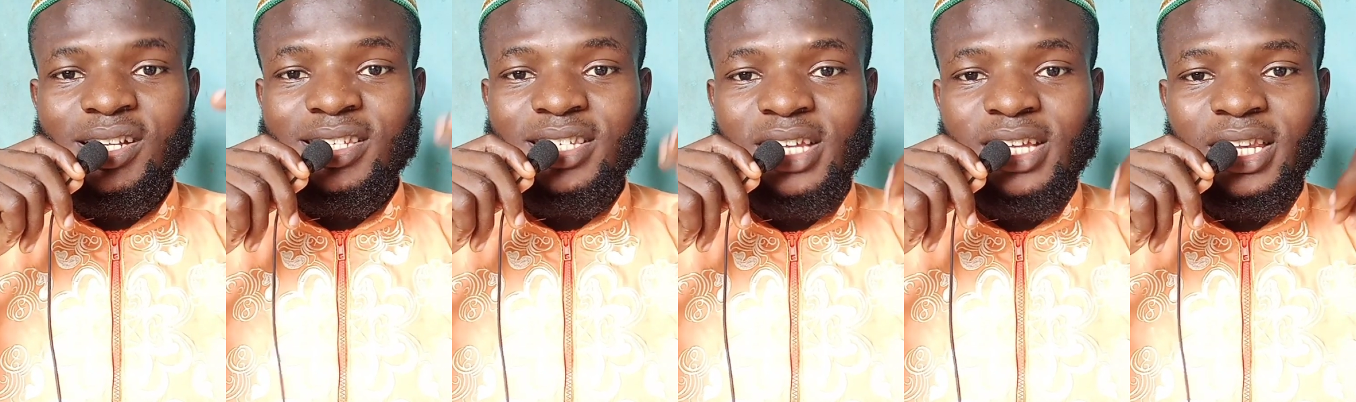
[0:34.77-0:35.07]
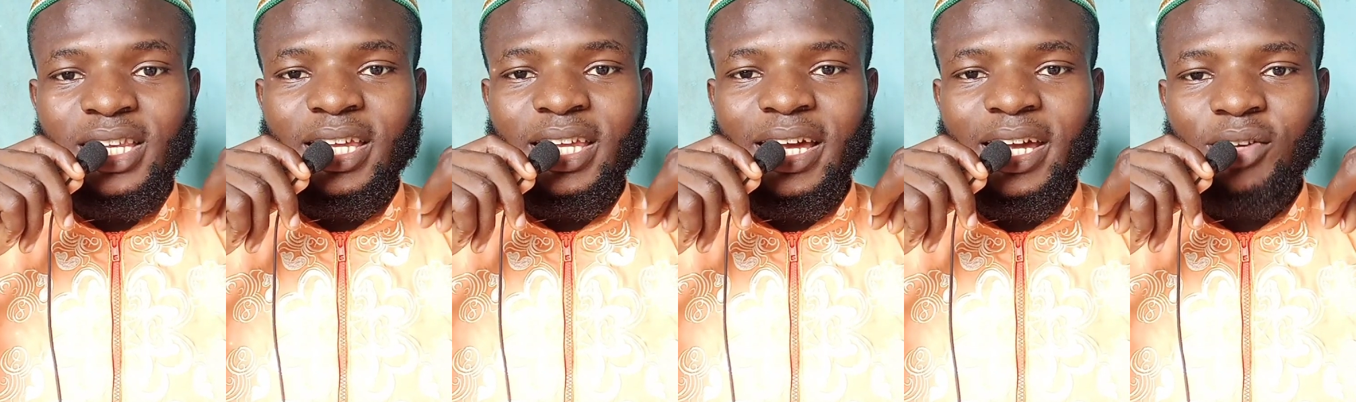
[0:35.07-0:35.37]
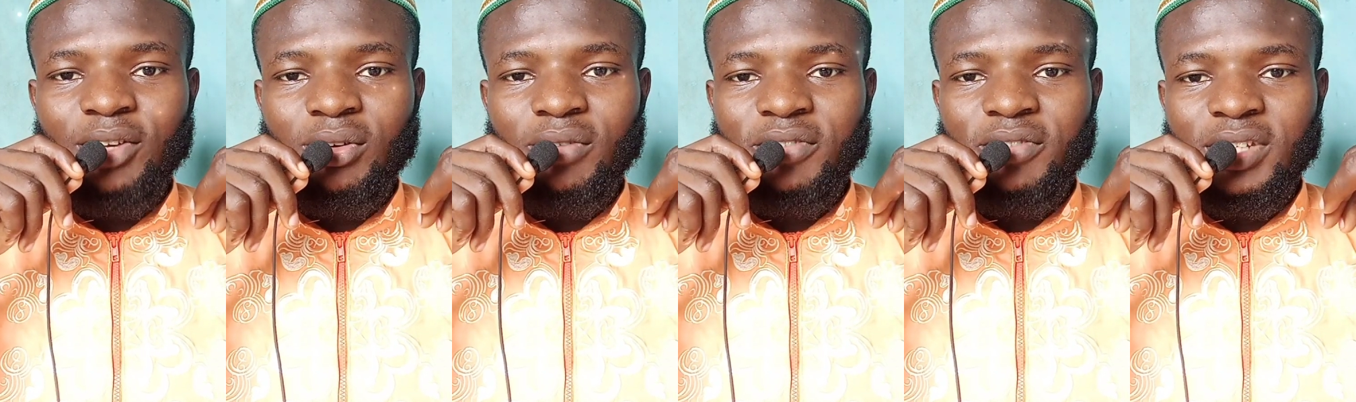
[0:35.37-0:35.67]
till the
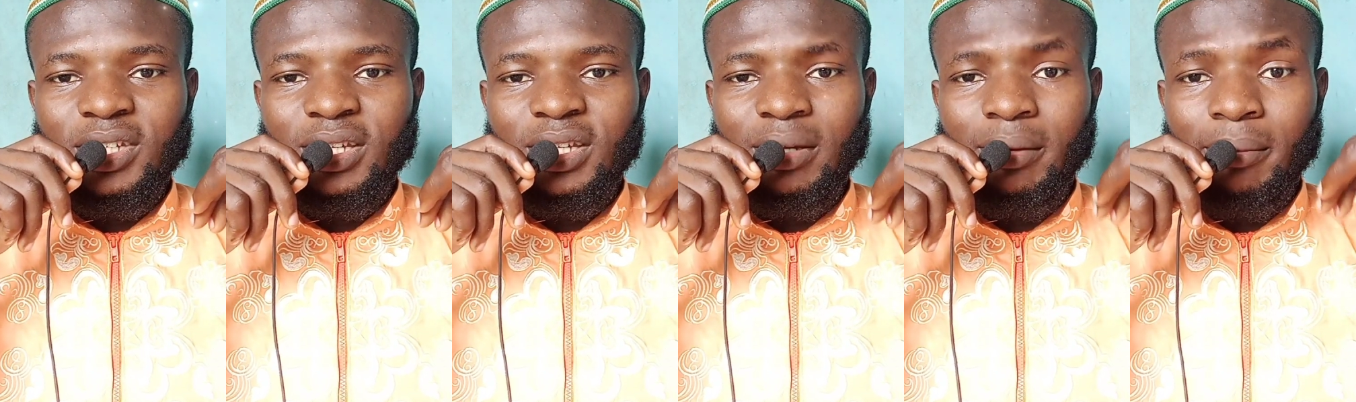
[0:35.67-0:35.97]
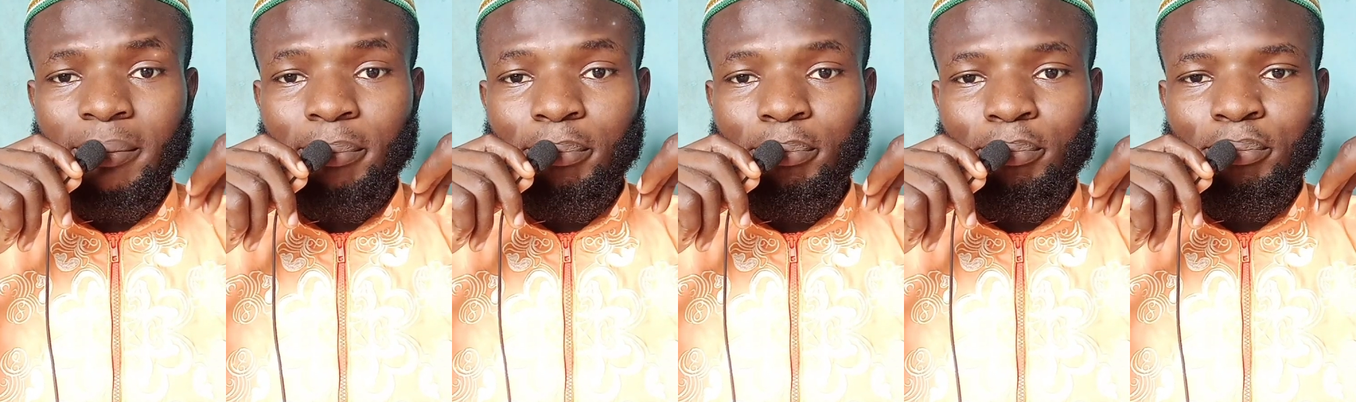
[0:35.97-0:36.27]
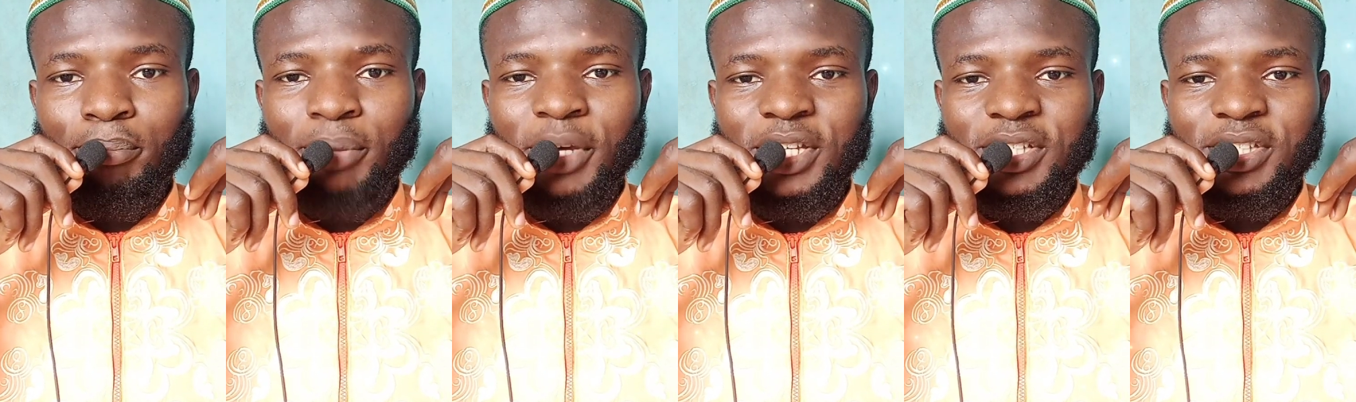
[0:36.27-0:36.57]
end of the
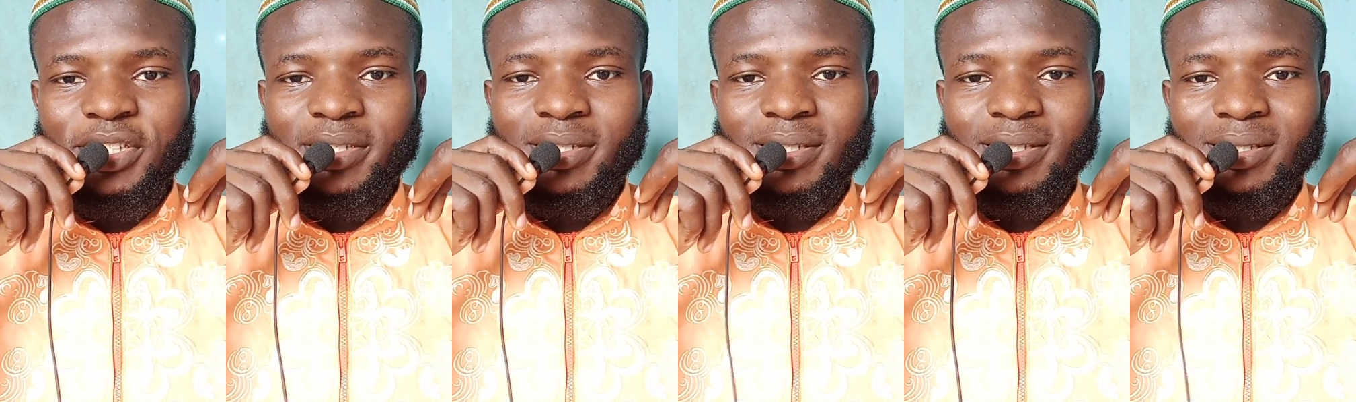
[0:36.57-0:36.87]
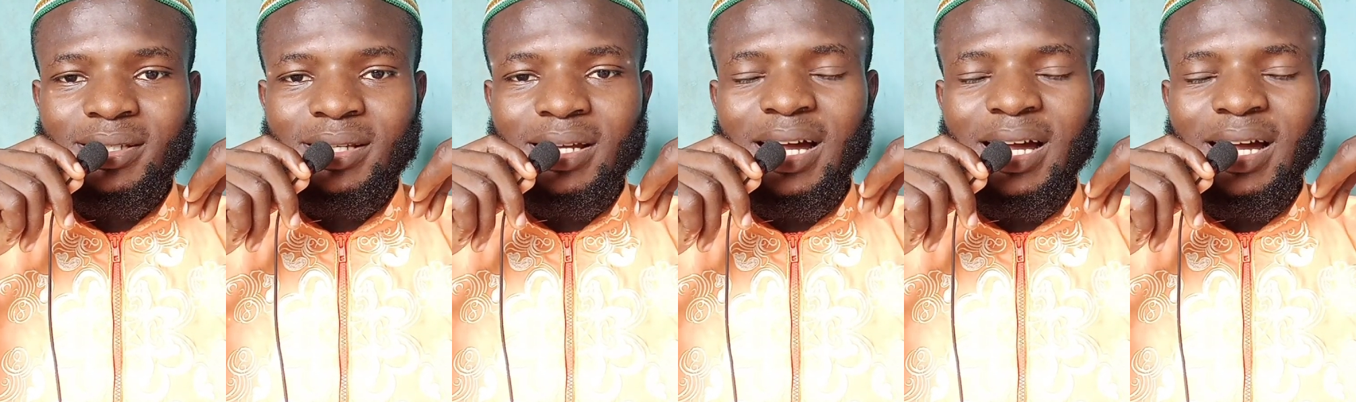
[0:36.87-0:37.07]
page,